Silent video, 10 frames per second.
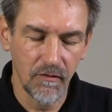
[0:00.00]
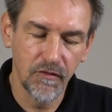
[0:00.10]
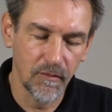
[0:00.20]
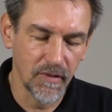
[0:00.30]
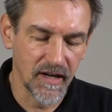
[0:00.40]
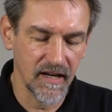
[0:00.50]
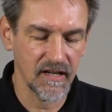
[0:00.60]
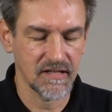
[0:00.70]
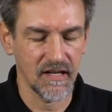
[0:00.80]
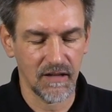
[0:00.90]
for
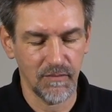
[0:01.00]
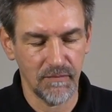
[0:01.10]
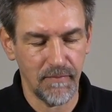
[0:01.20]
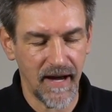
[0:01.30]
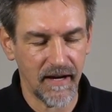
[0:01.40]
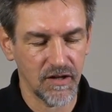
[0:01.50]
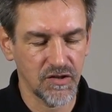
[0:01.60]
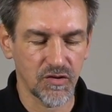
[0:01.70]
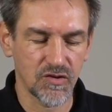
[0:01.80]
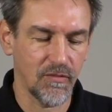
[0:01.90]
beginners, a little bit better
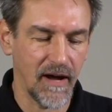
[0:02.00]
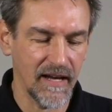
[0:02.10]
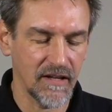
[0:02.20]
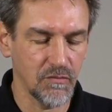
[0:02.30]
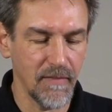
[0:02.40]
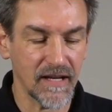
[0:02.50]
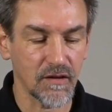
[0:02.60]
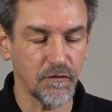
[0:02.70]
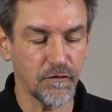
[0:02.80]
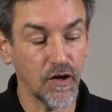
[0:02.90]
to try to make the
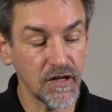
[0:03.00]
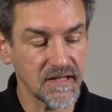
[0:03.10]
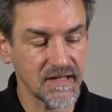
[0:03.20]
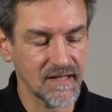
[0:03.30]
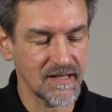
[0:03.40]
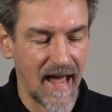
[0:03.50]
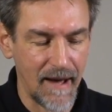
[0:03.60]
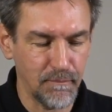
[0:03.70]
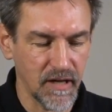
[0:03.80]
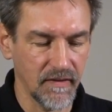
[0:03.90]
first
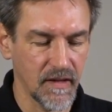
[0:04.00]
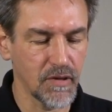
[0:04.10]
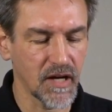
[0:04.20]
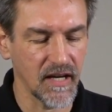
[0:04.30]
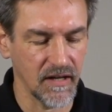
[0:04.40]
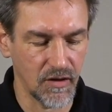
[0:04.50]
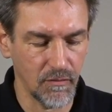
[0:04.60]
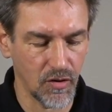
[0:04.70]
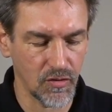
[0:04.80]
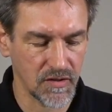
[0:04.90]
step in the beginner
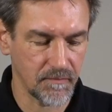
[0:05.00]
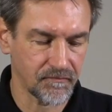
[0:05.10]
mode.